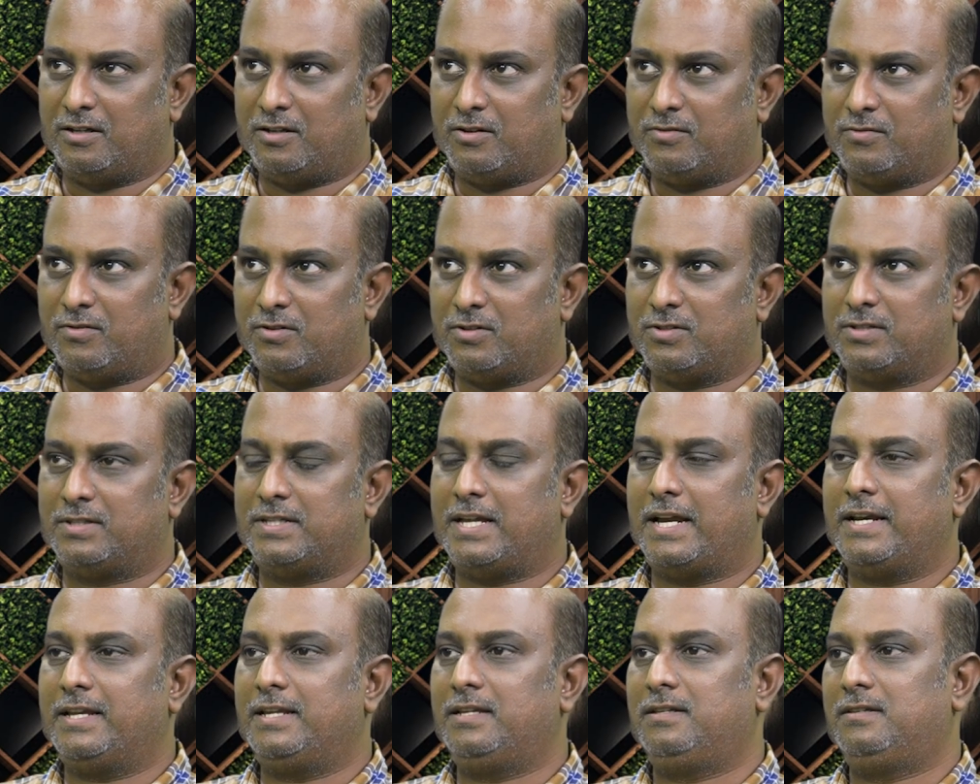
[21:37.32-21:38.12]
Of course,
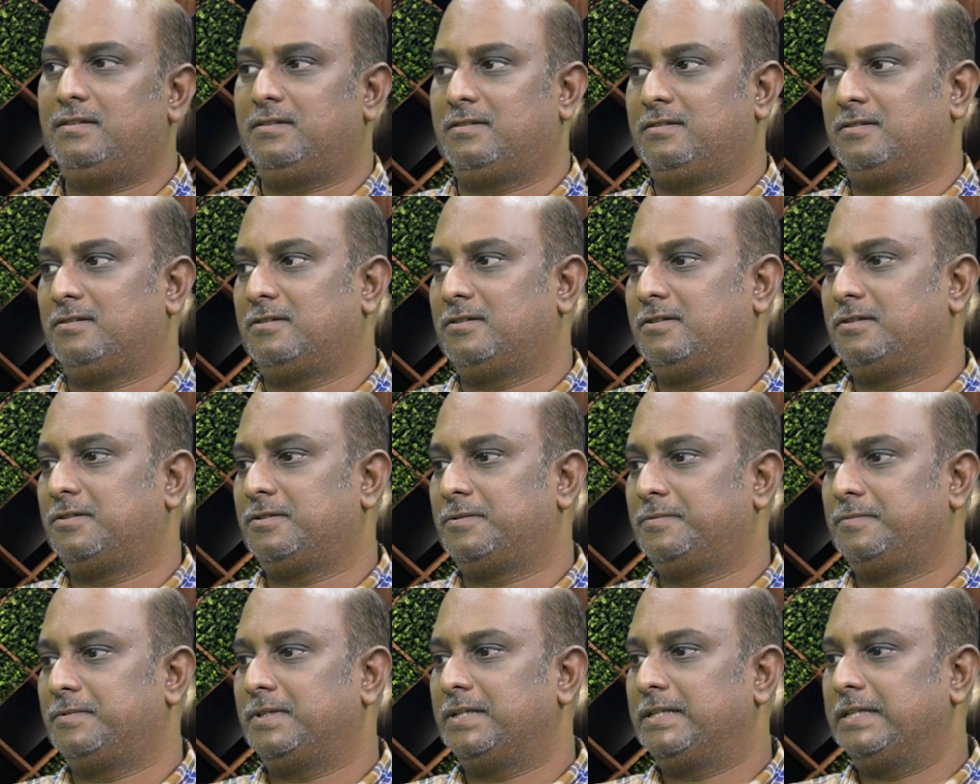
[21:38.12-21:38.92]
that is
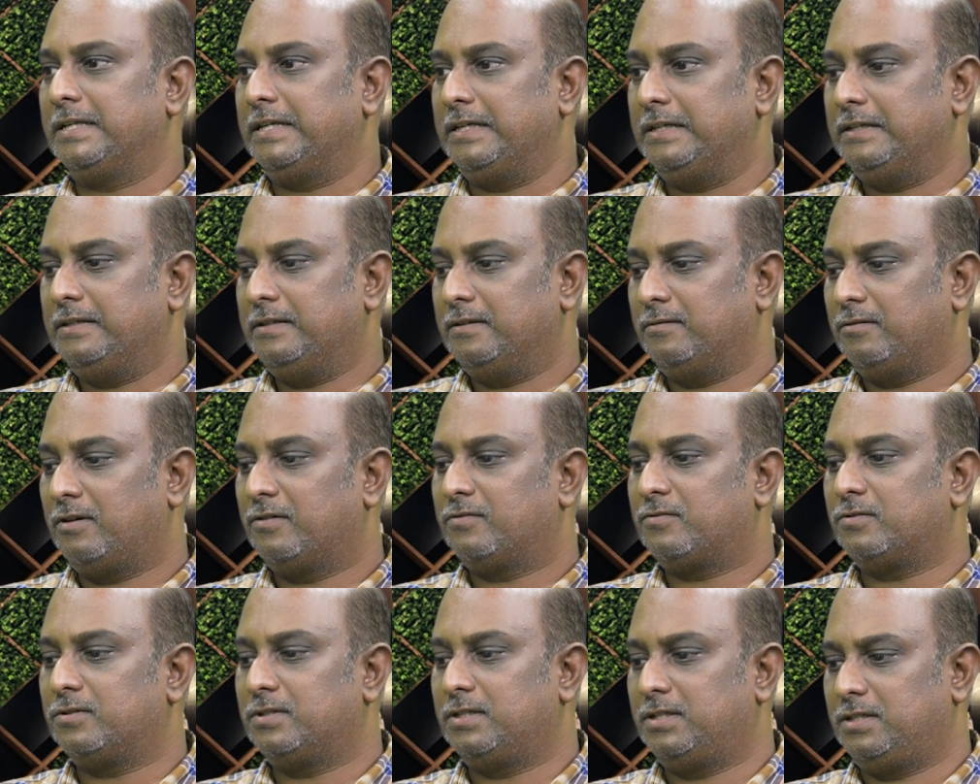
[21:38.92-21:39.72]
the thing.
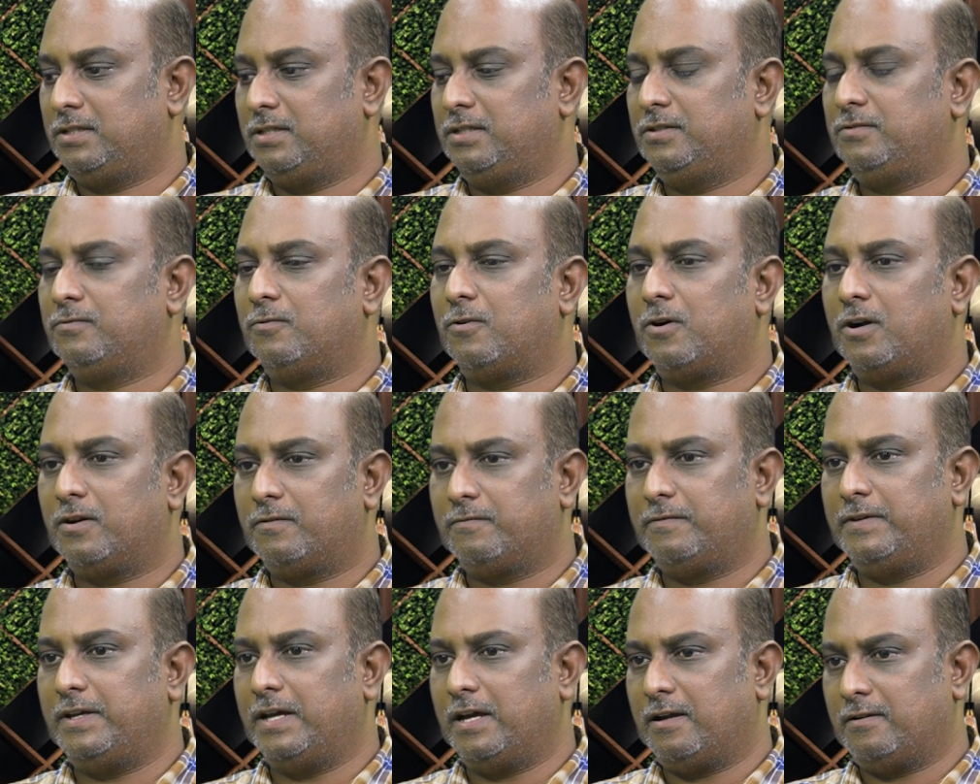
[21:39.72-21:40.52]
Of course, this is
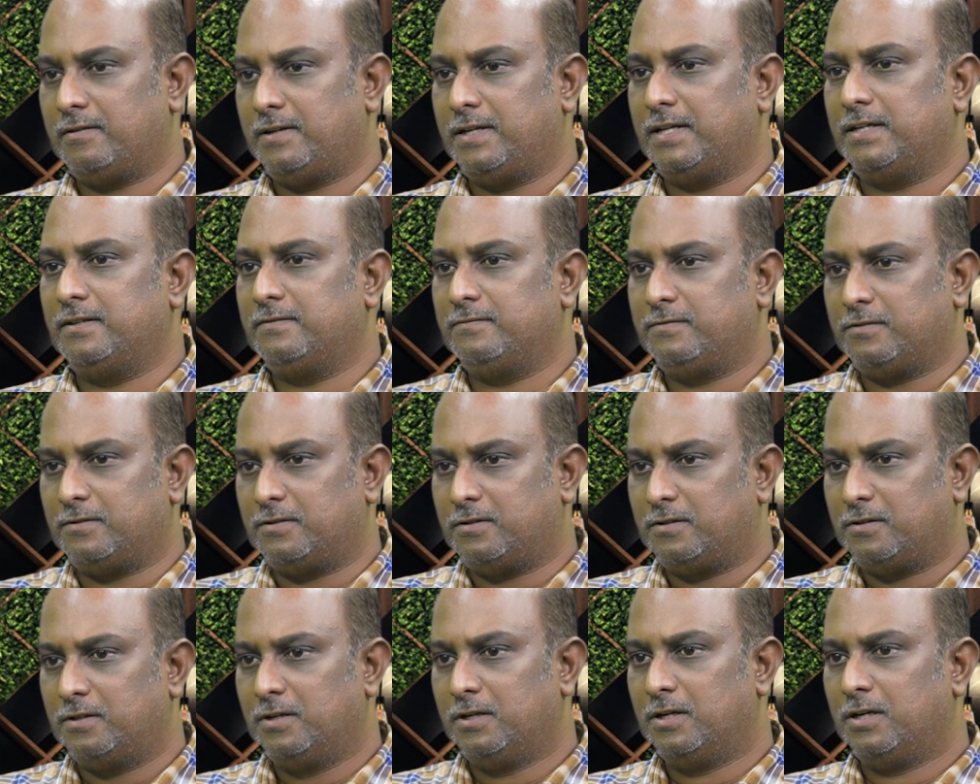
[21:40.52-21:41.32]
what we have done
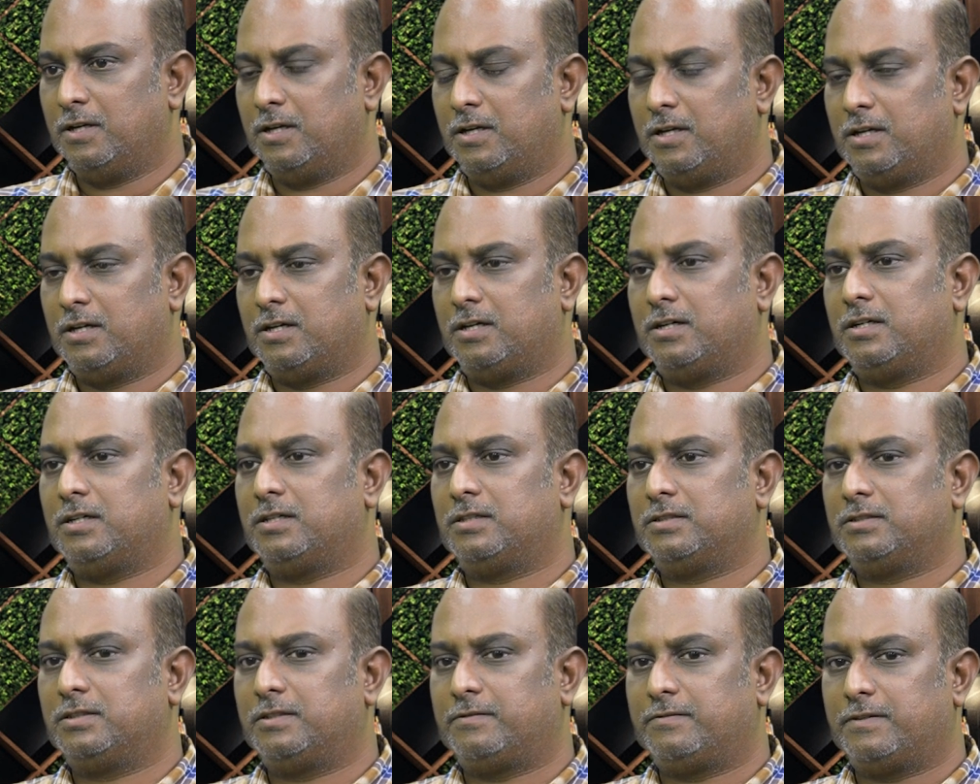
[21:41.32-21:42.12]
for
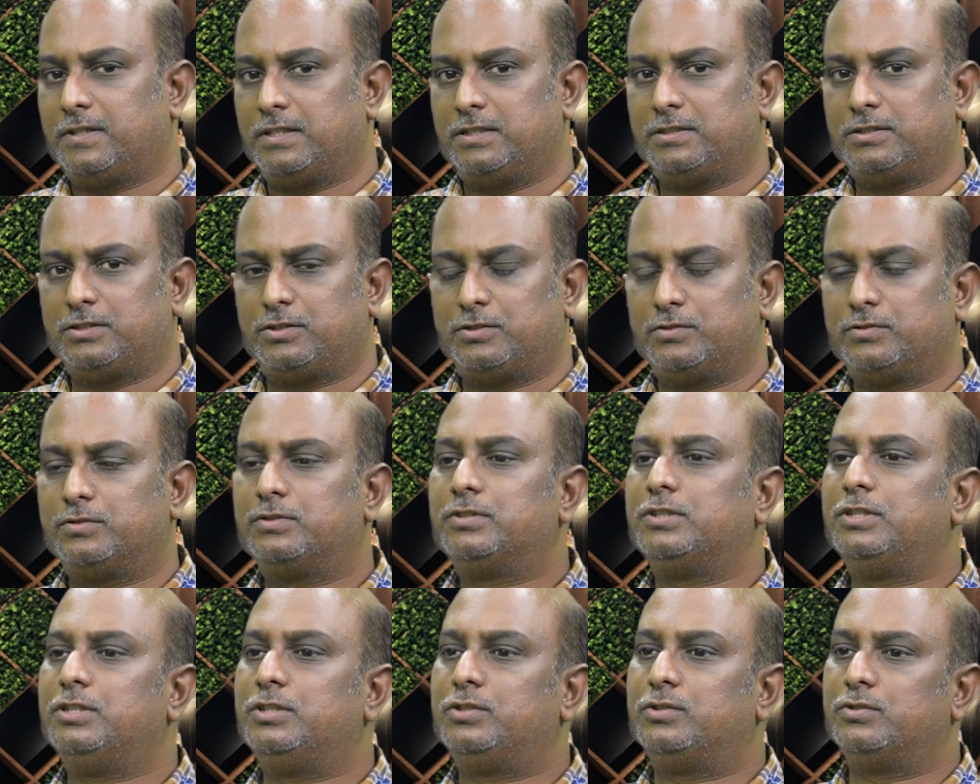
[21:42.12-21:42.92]
the first
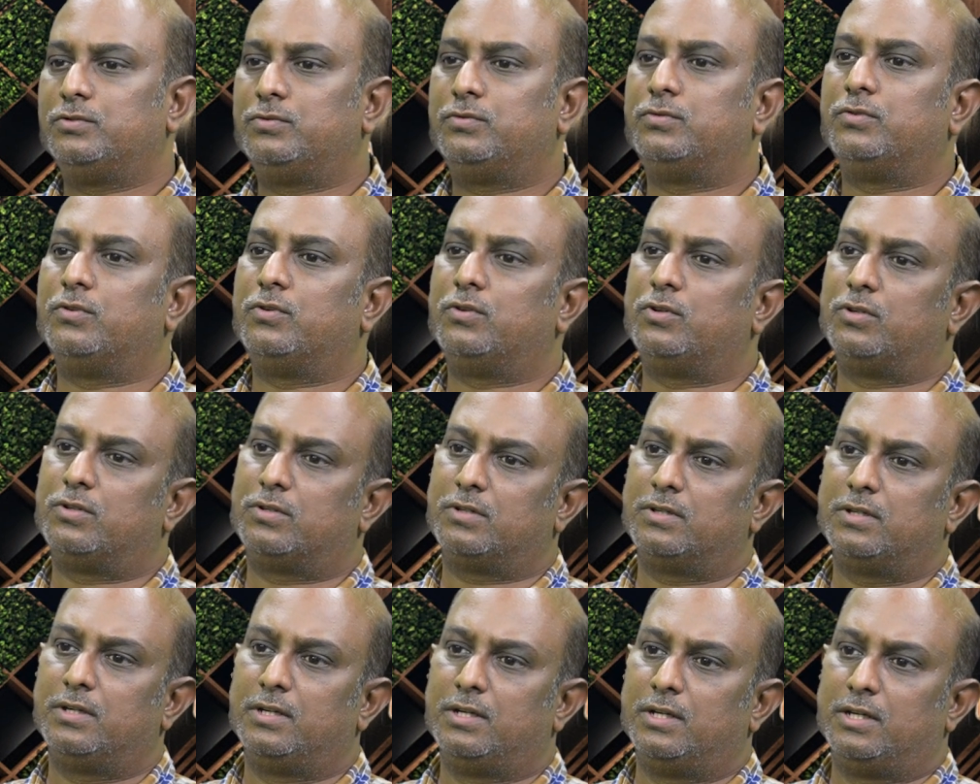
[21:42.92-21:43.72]
3 to
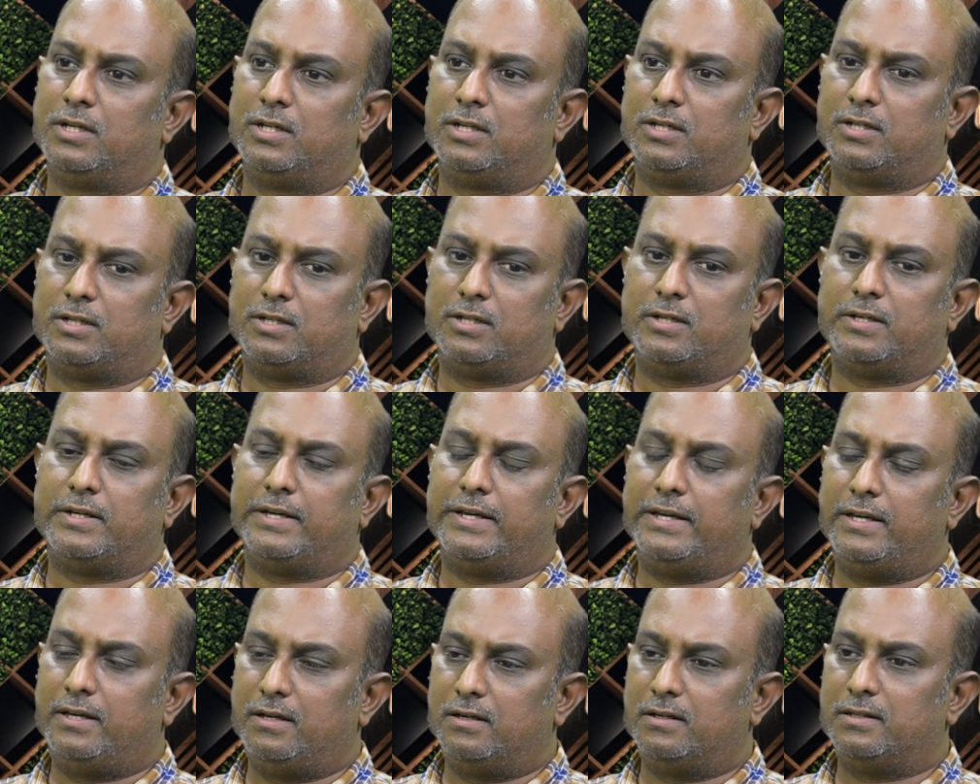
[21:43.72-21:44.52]
4
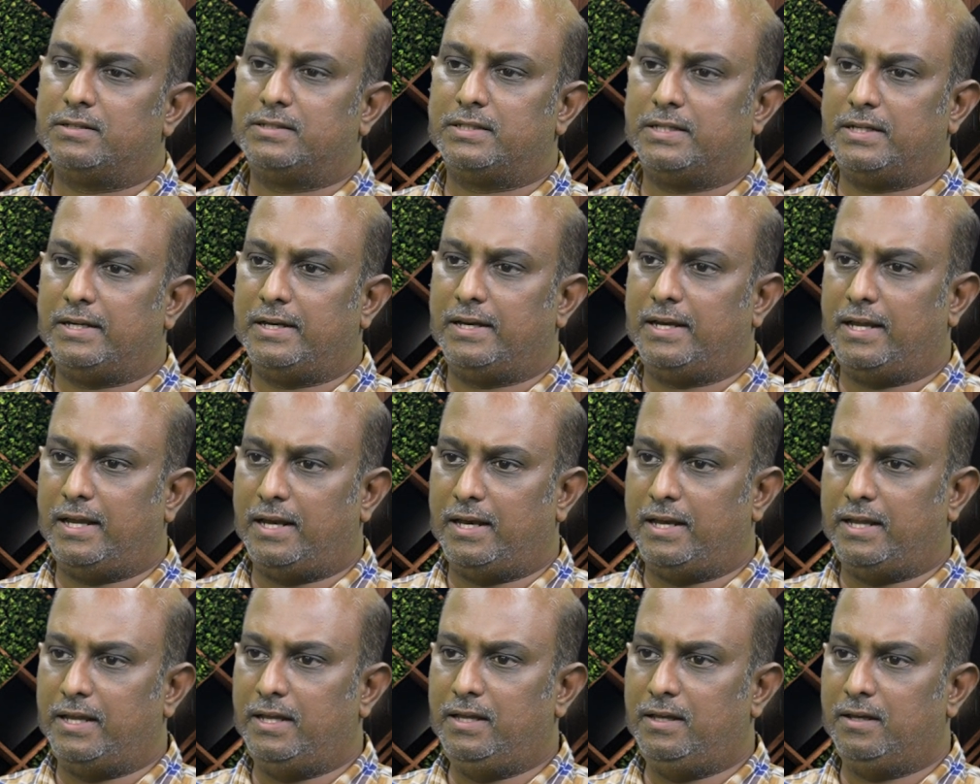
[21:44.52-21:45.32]
years in
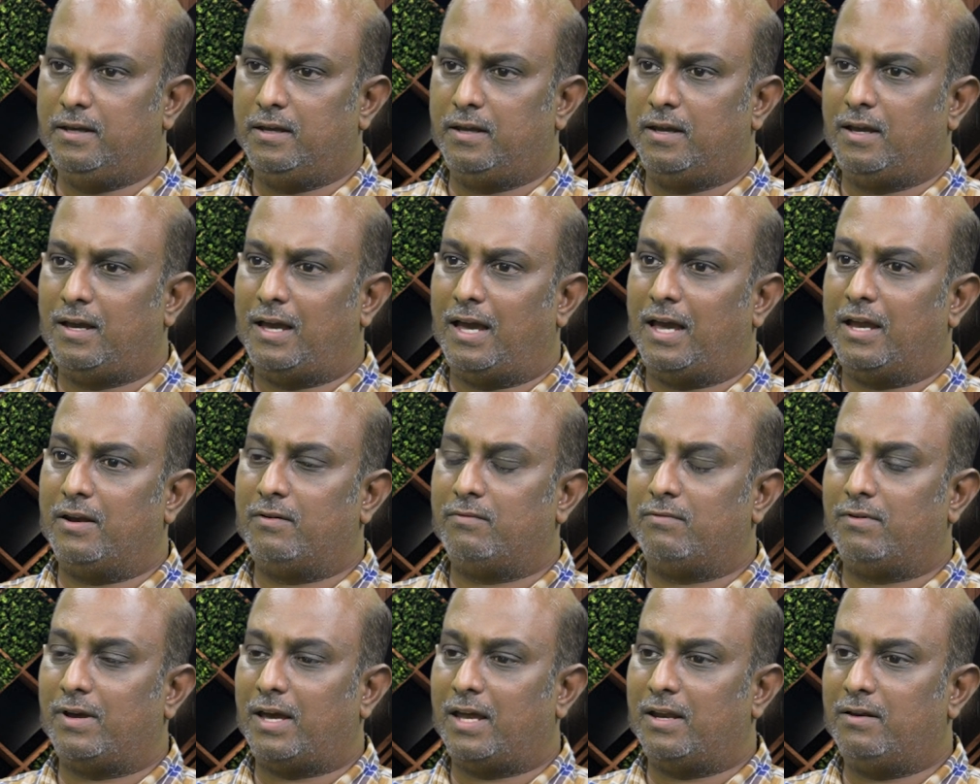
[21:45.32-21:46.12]
Delhi.
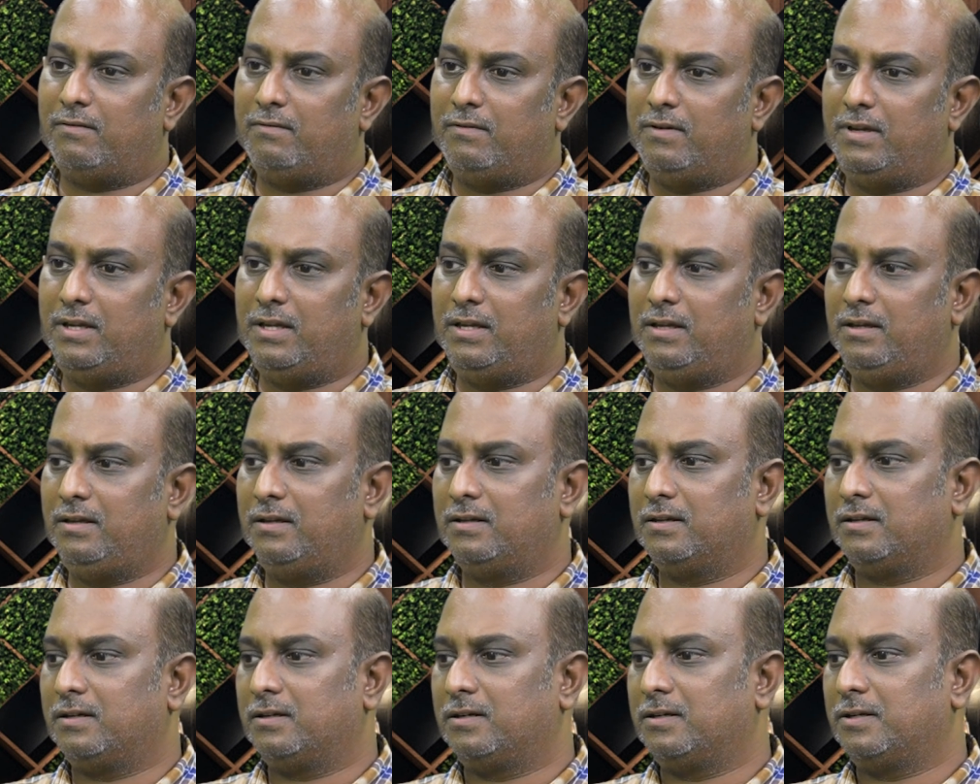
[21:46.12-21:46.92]
And when we